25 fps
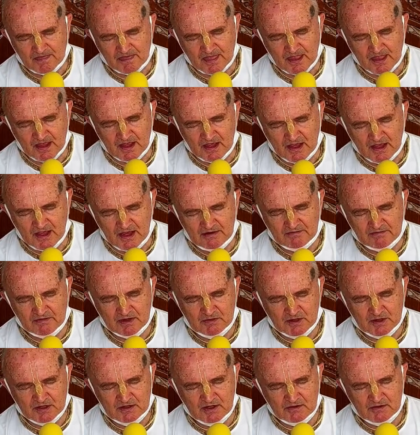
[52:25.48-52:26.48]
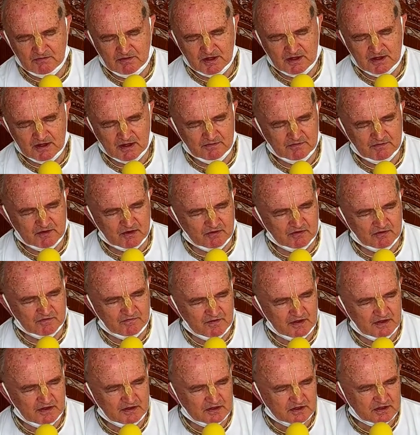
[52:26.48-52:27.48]
everybody became
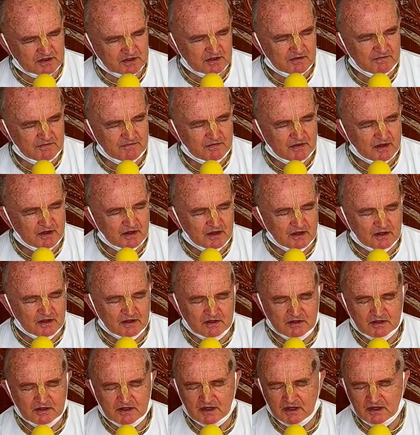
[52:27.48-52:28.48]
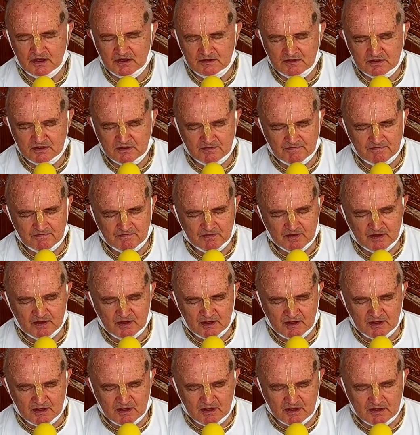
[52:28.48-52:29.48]
convinced that
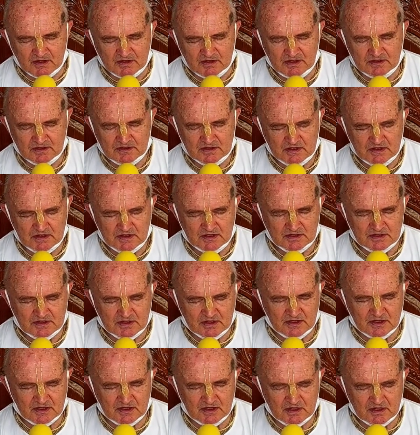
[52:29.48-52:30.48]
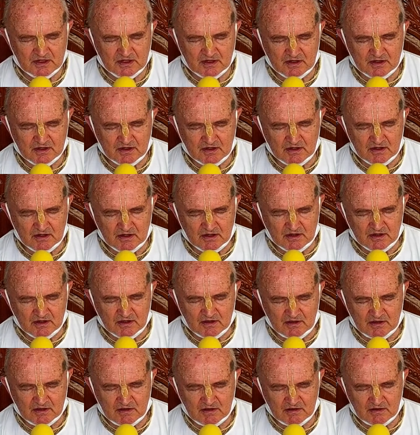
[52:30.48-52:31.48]
this is the
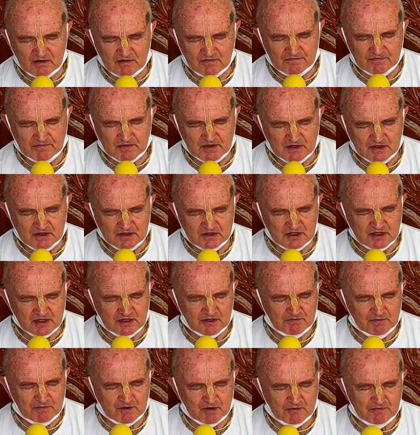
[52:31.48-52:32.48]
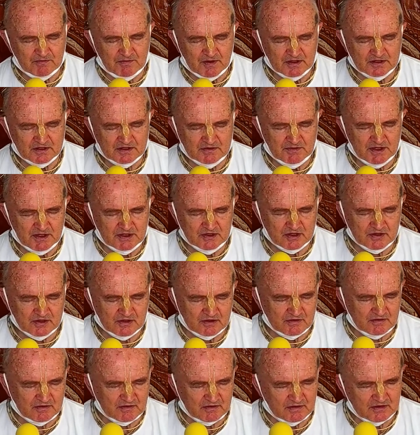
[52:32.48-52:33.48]
Srila Prabhupada's mission
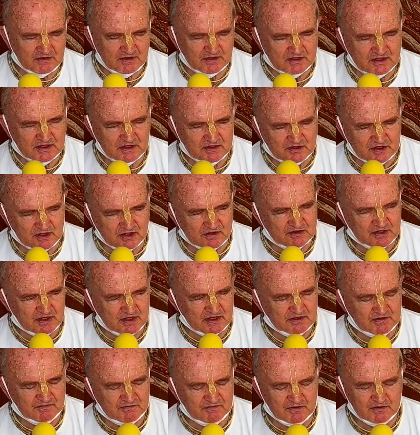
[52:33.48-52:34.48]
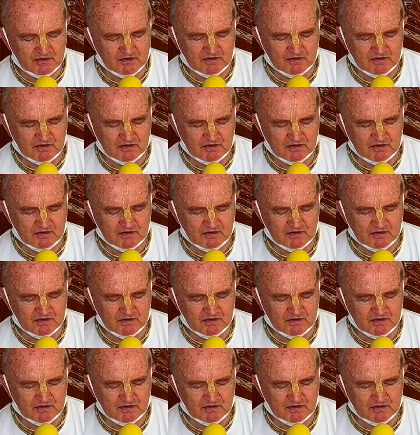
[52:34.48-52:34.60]
is successful.